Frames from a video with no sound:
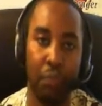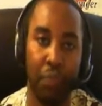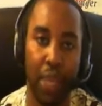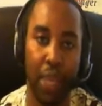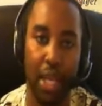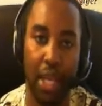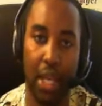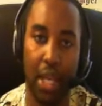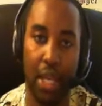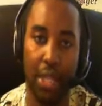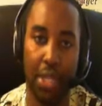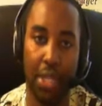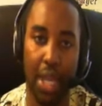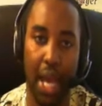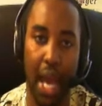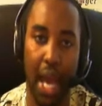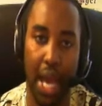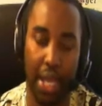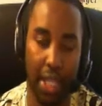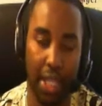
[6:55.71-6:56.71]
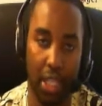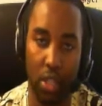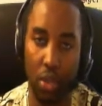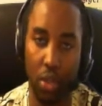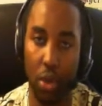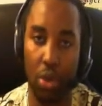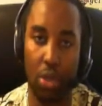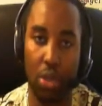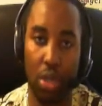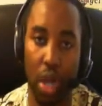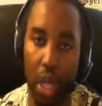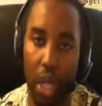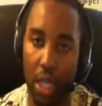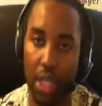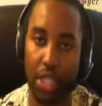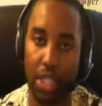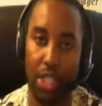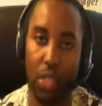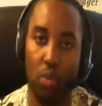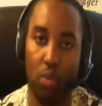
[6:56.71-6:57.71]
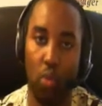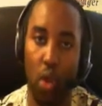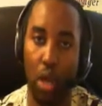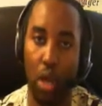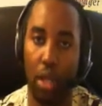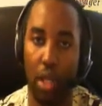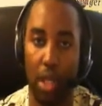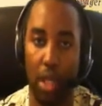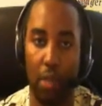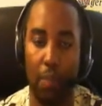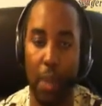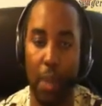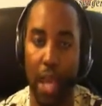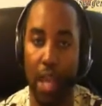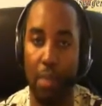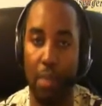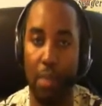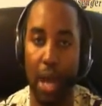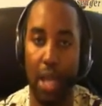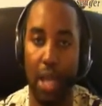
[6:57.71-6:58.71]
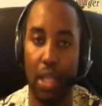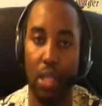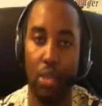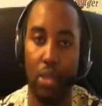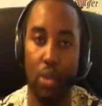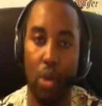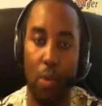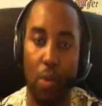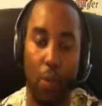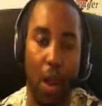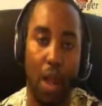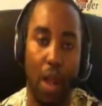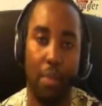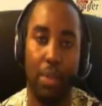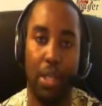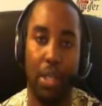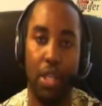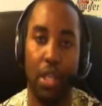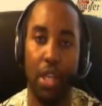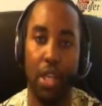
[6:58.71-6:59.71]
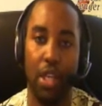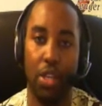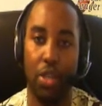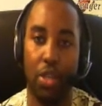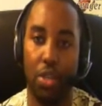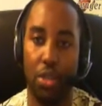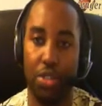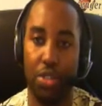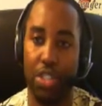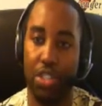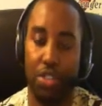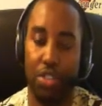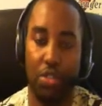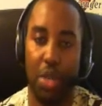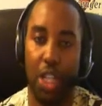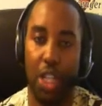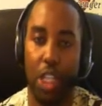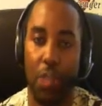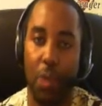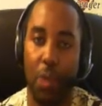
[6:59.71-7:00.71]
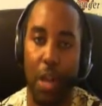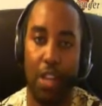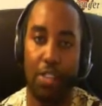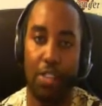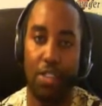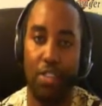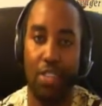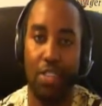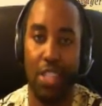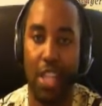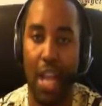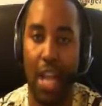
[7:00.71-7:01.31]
And I can go to college and work and pay my little apartment. Just to experience and see